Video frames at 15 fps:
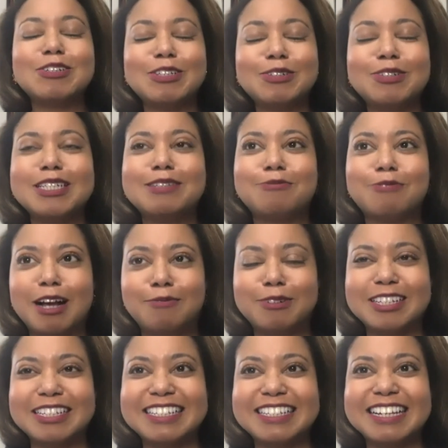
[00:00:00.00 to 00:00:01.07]
Lewis
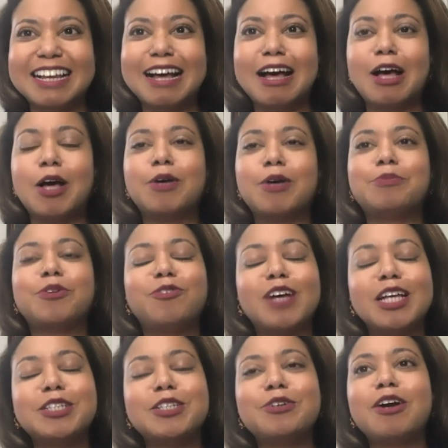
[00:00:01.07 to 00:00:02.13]
Roberts,
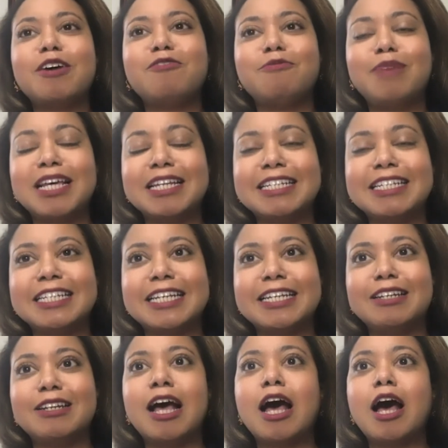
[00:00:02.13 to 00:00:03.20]
professor of
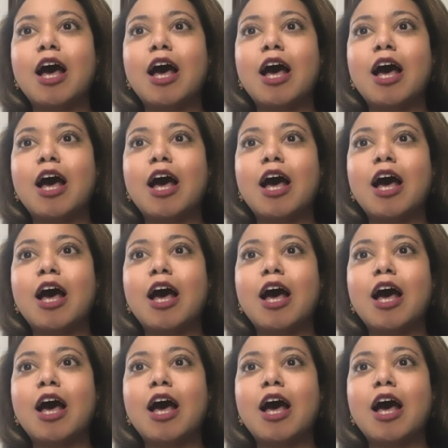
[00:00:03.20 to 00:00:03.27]
medicine